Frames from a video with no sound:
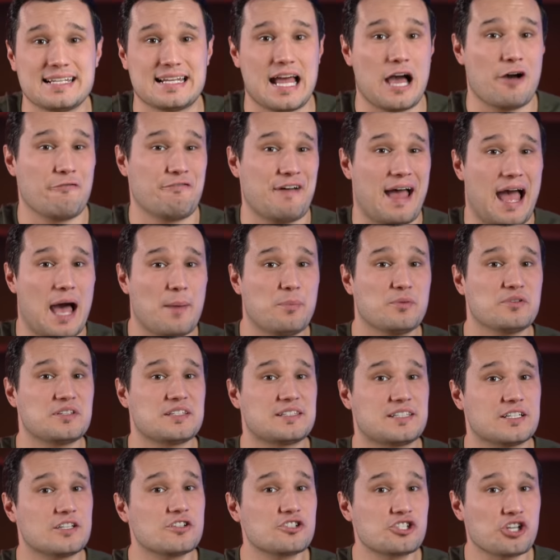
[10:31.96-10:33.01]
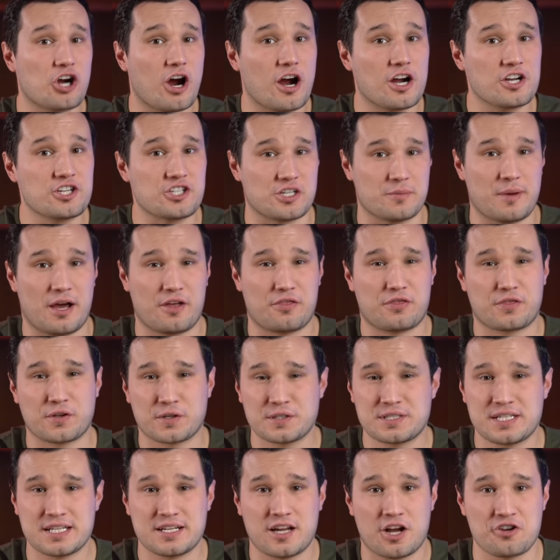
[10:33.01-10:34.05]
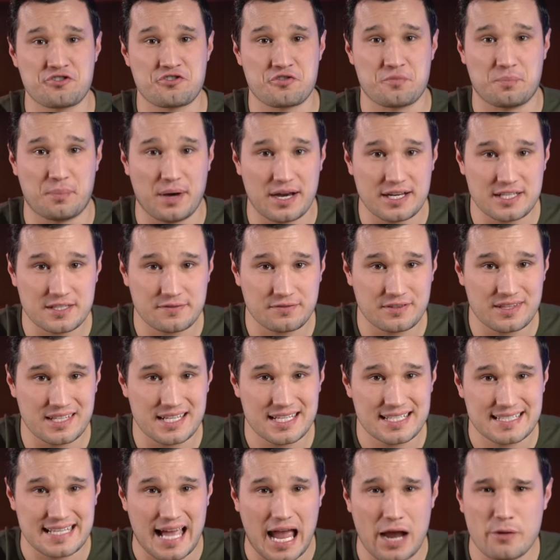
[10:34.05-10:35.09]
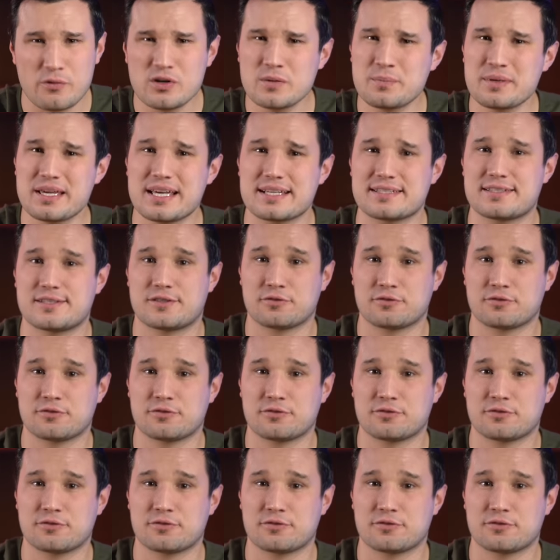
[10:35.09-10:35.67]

Now, if Apple still charged about thirteen hundred bucks for this, I wouldn't be as